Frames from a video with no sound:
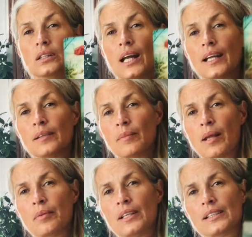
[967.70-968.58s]
And
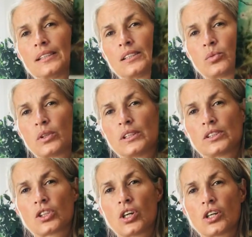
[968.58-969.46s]
maybe this is what
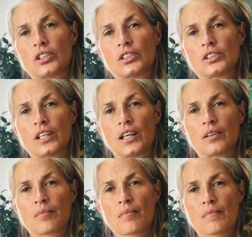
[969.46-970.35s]
this card is saying.